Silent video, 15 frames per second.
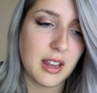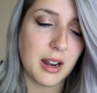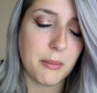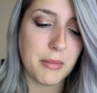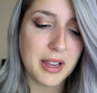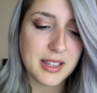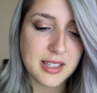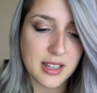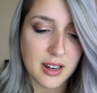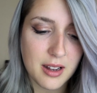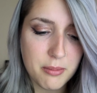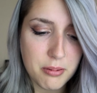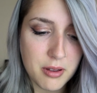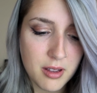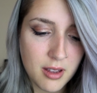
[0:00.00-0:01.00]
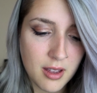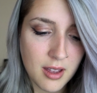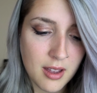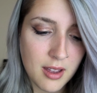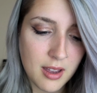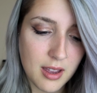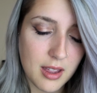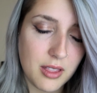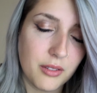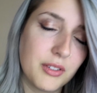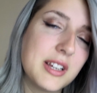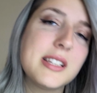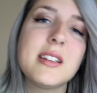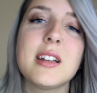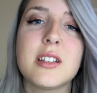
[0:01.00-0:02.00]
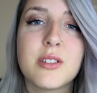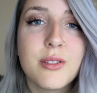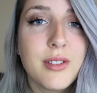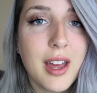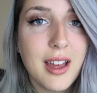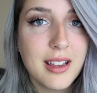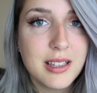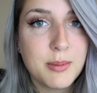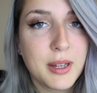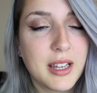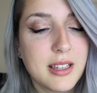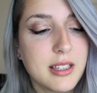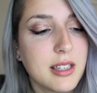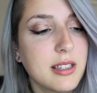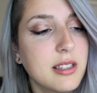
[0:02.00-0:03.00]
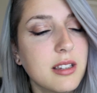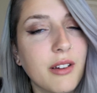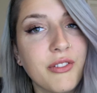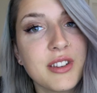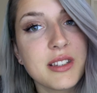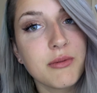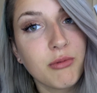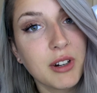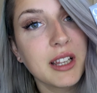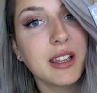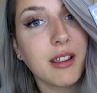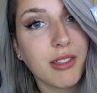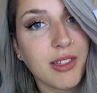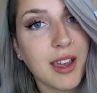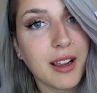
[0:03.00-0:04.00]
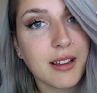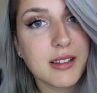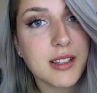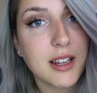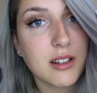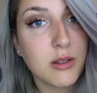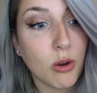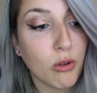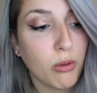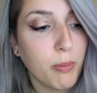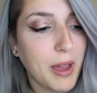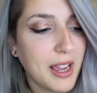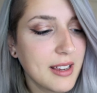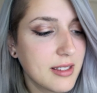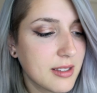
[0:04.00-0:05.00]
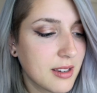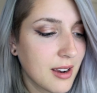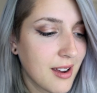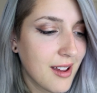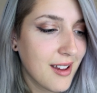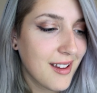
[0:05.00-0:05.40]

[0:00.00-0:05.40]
then I mix it up. And the reason I do that is because this stuff is really thick. It's like toothpaste.